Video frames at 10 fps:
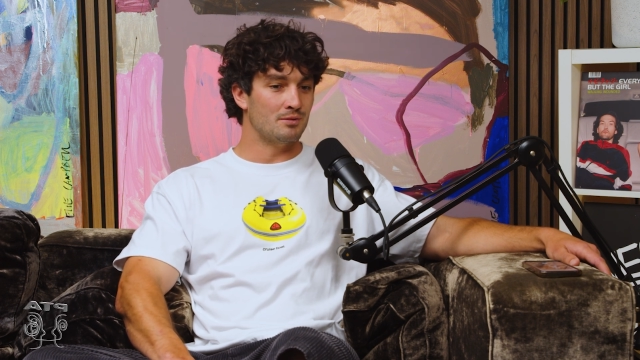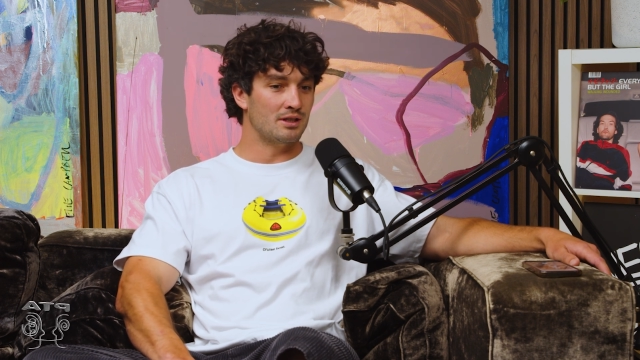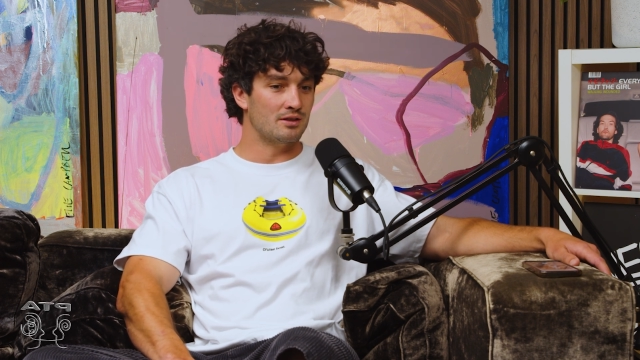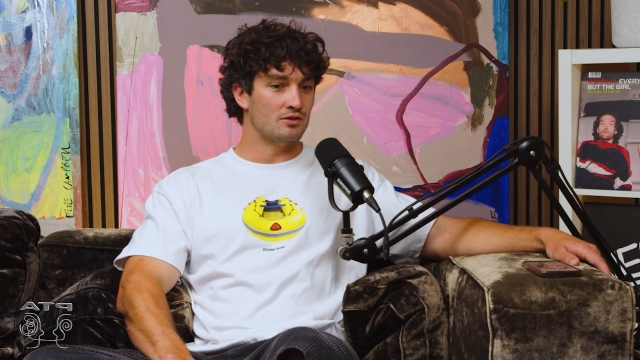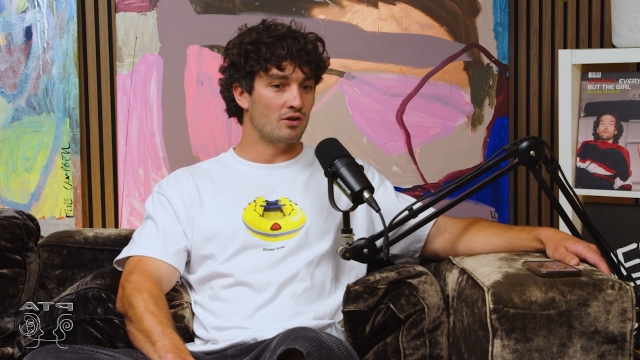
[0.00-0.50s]
and
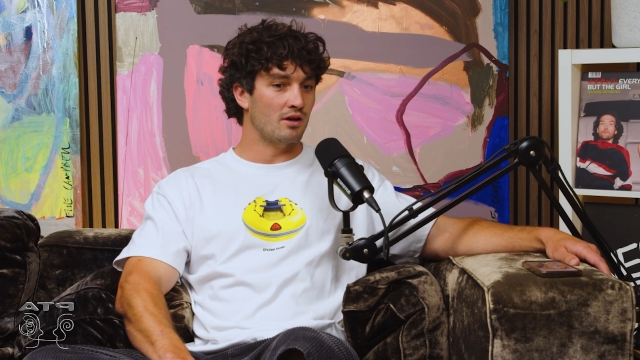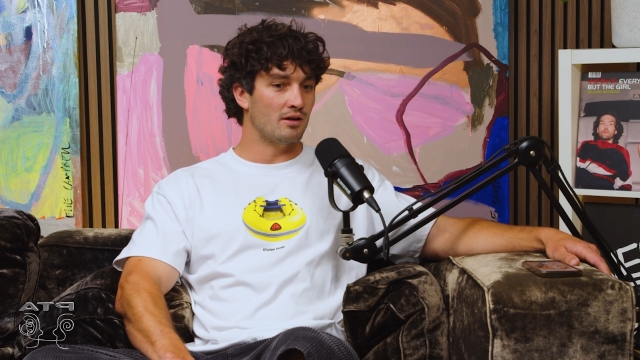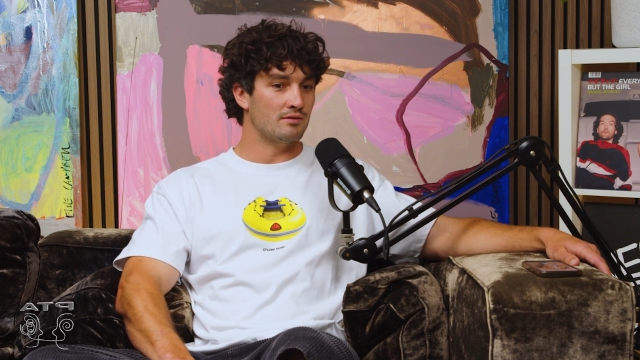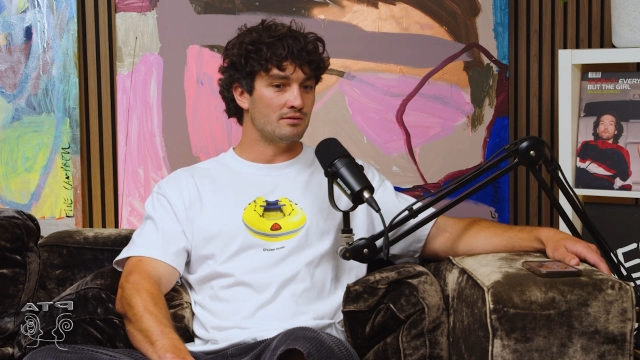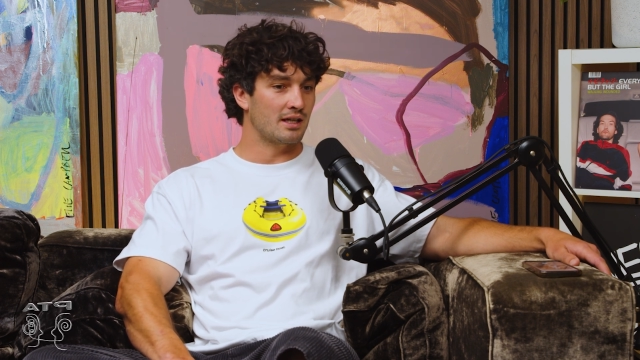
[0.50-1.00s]
we're going
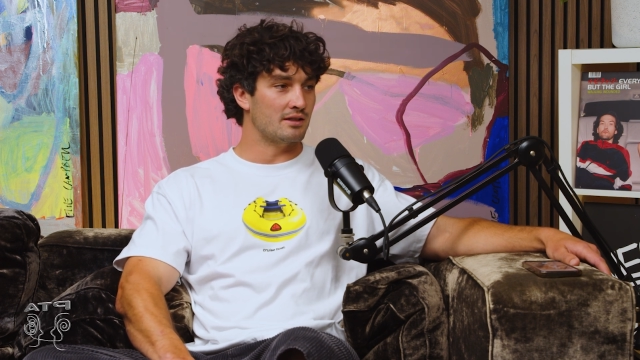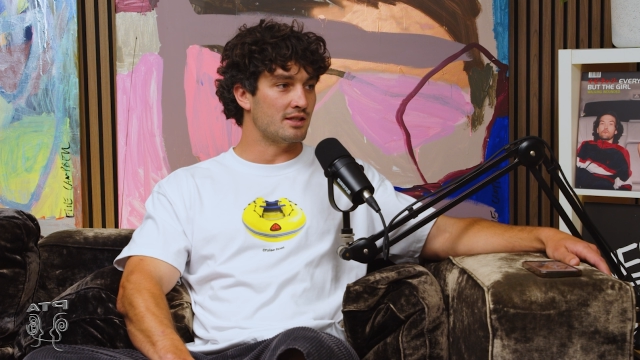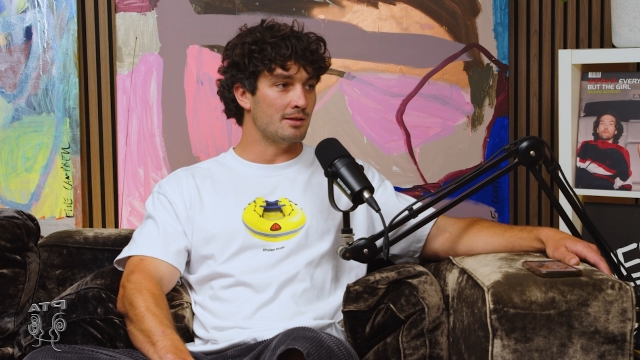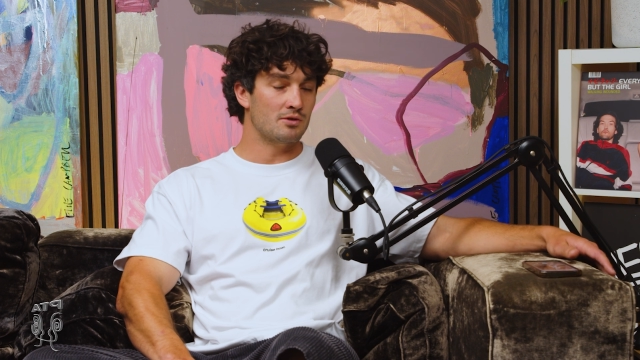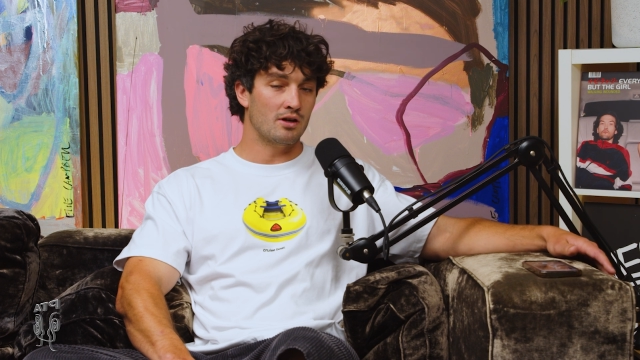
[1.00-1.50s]
to take a
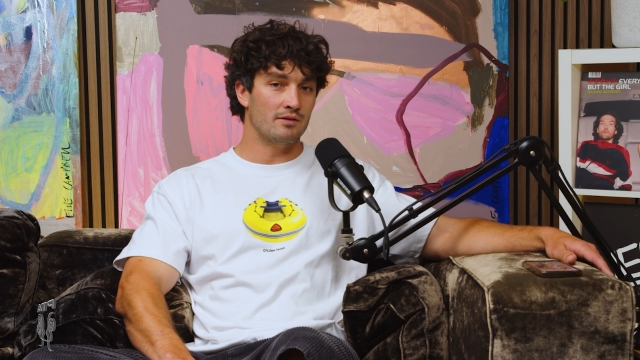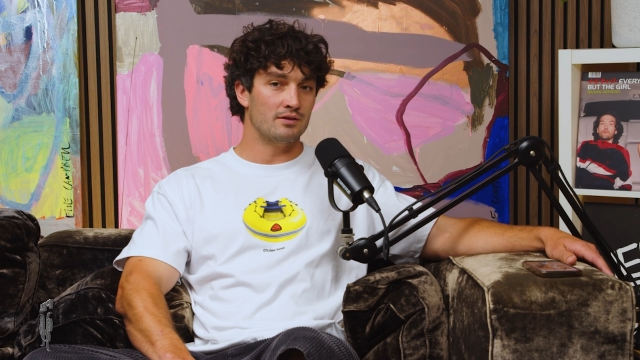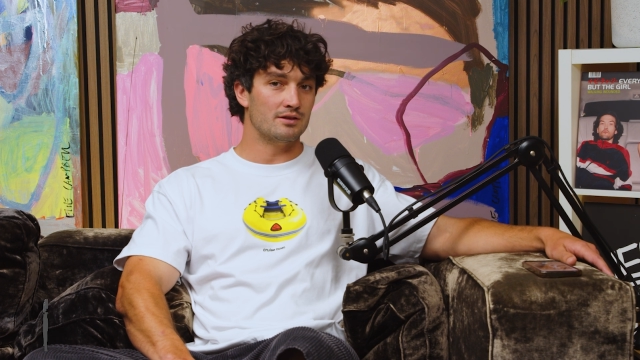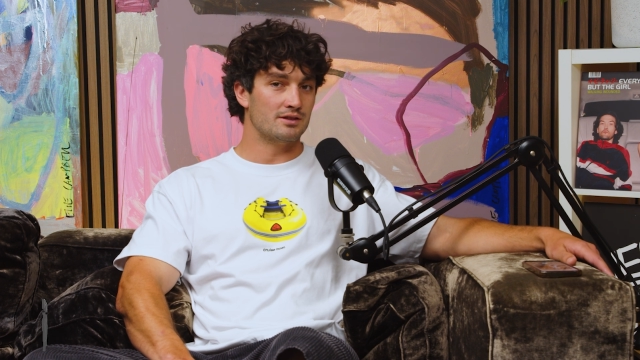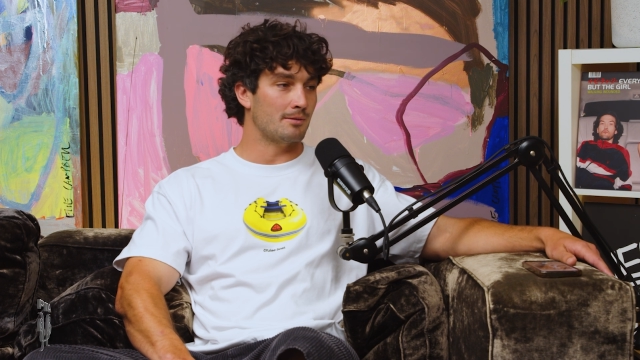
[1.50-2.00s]
deep
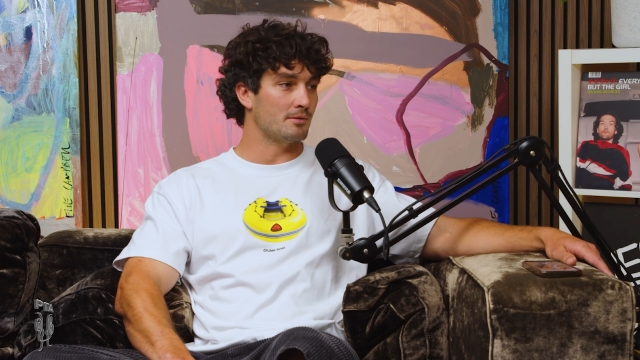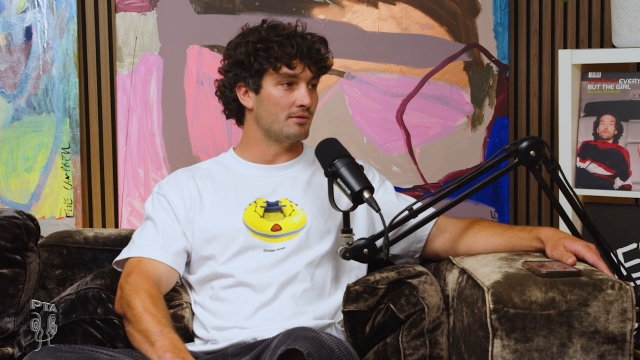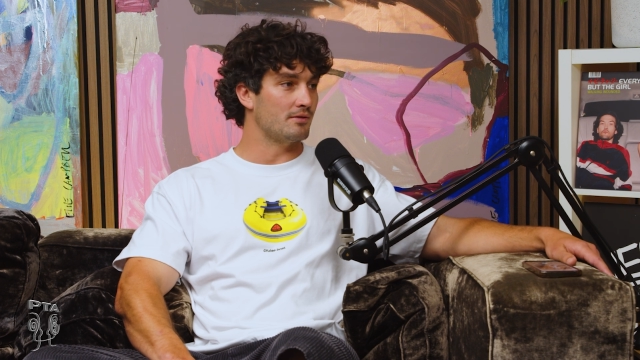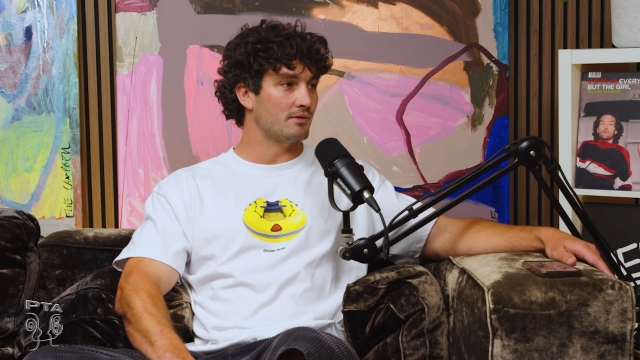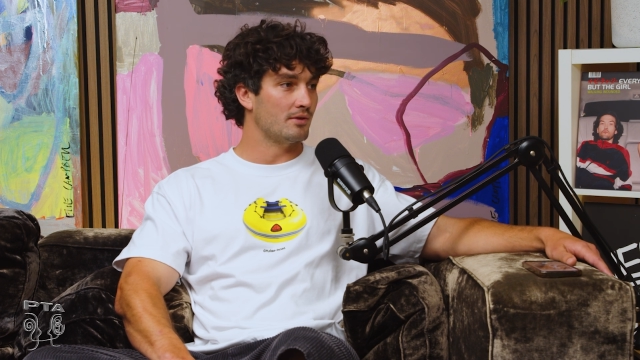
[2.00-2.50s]
dive into some
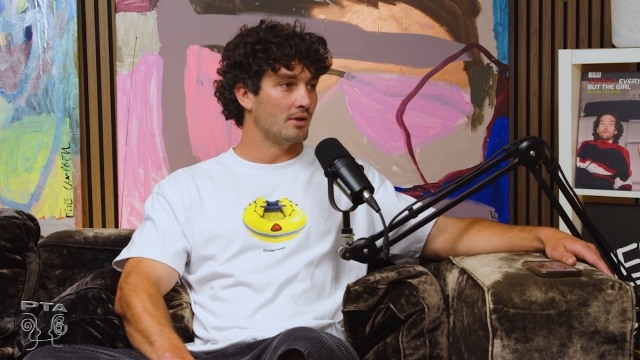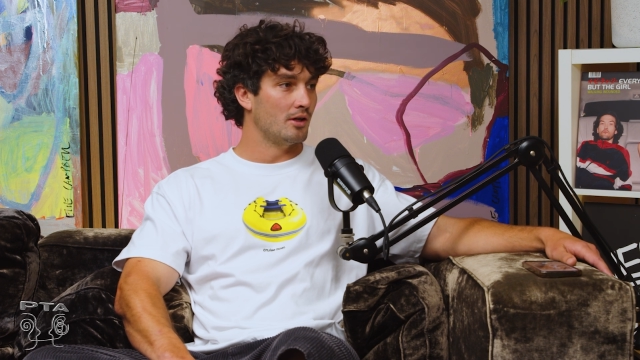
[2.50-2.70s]
of